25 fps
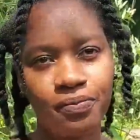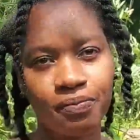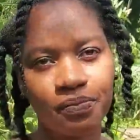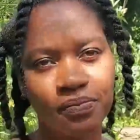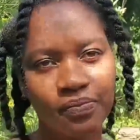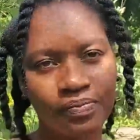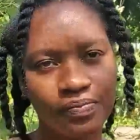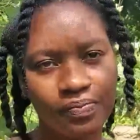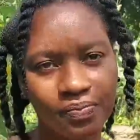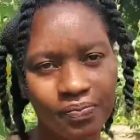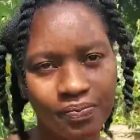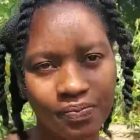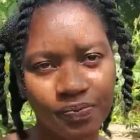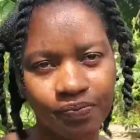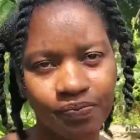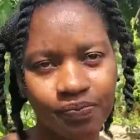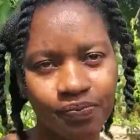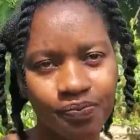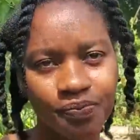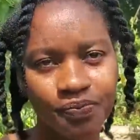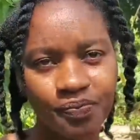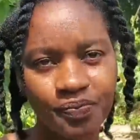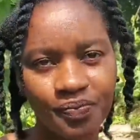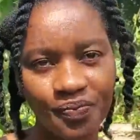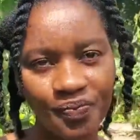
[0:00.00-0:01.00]
Hold
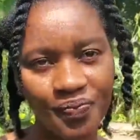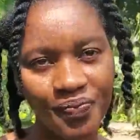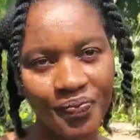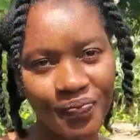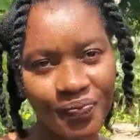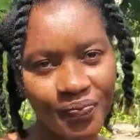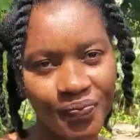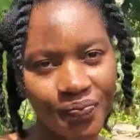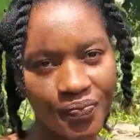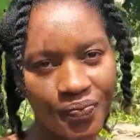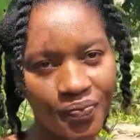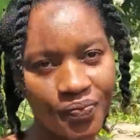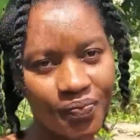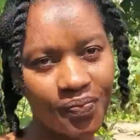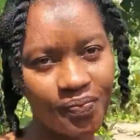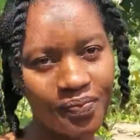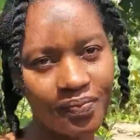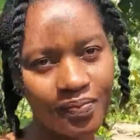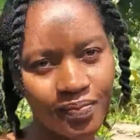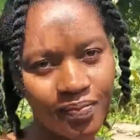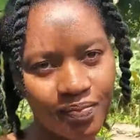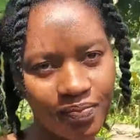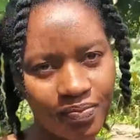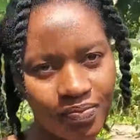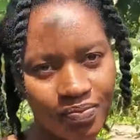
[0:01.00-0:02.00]
on. First,
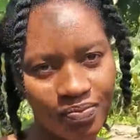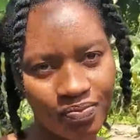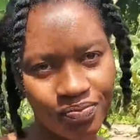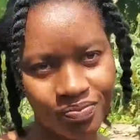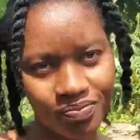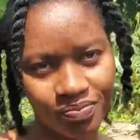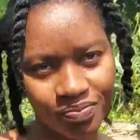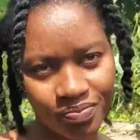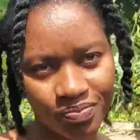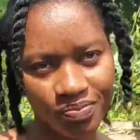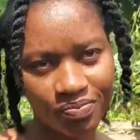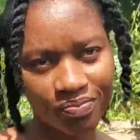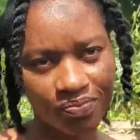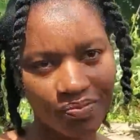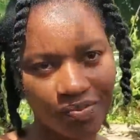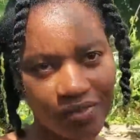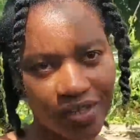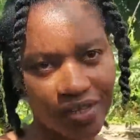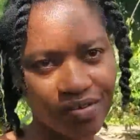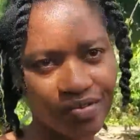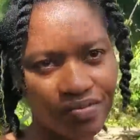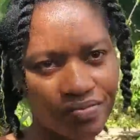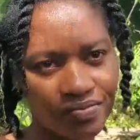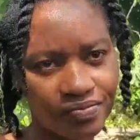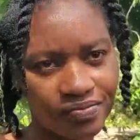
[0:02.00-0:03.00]
2 things.
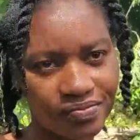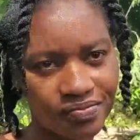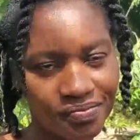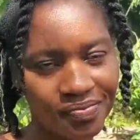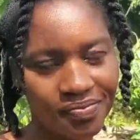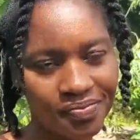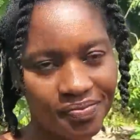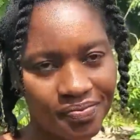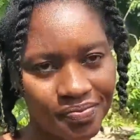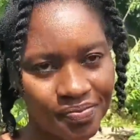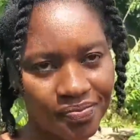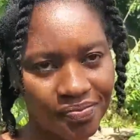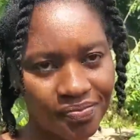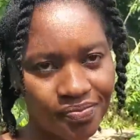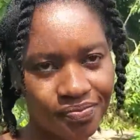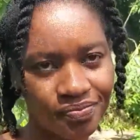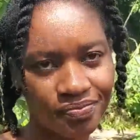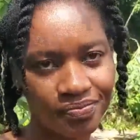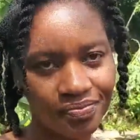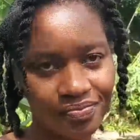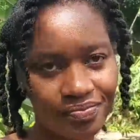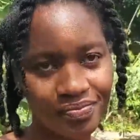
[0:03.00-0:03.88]
One, I want to show you here.